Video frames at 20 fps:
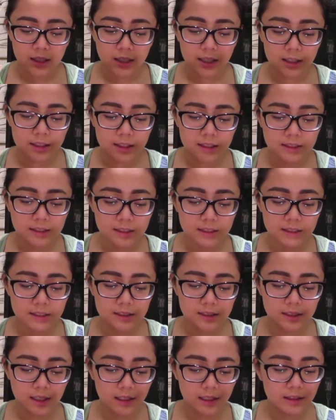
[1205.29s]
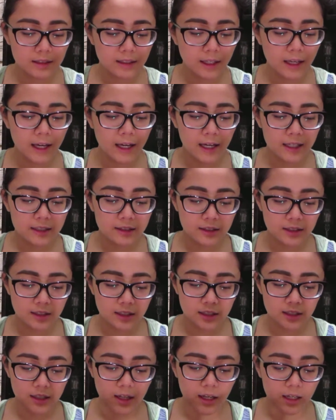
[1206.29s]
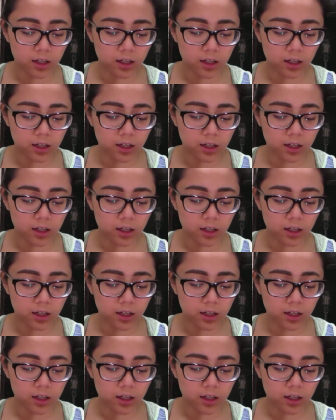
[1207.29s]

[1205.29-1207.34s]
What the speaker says: And this KitKat that